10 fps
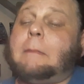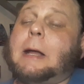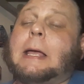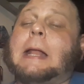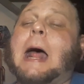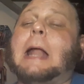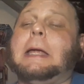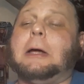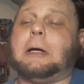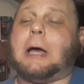going to get out of
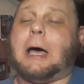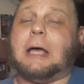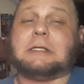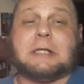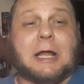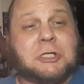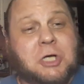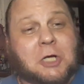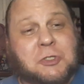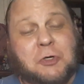here, guys. And I
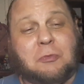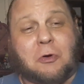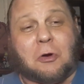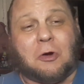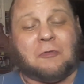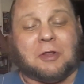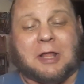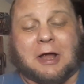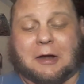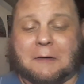chuck two more over
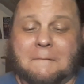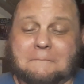there.